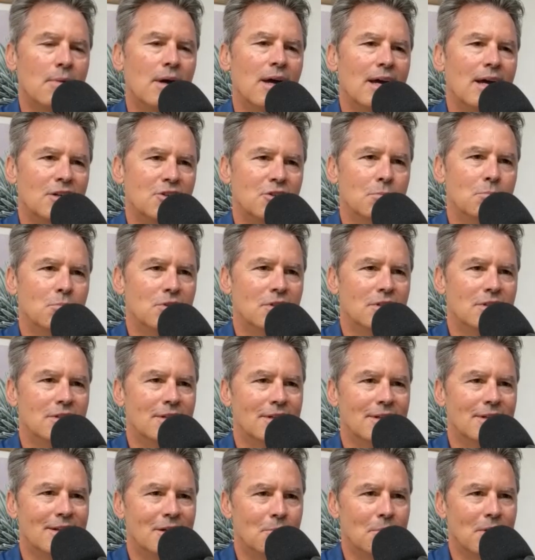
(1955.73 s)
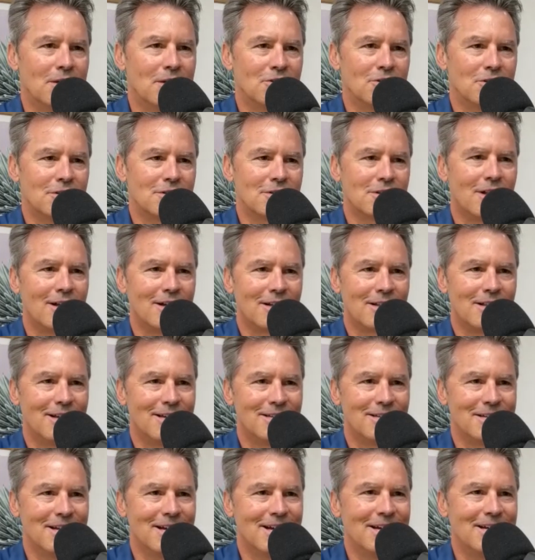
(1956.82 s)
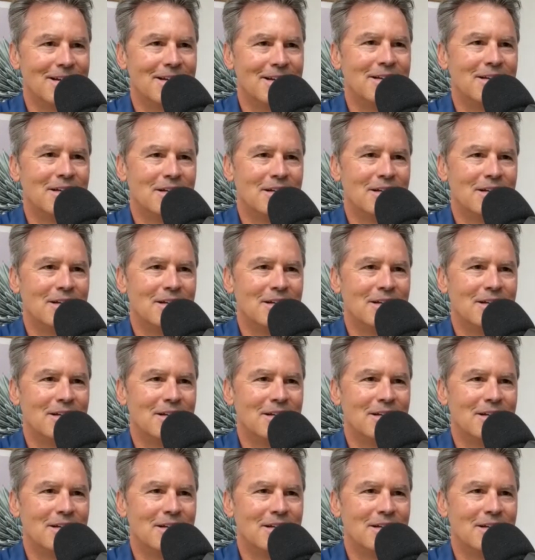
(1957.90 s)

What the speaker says: I actually put the ticket in about 6 o'clock last night.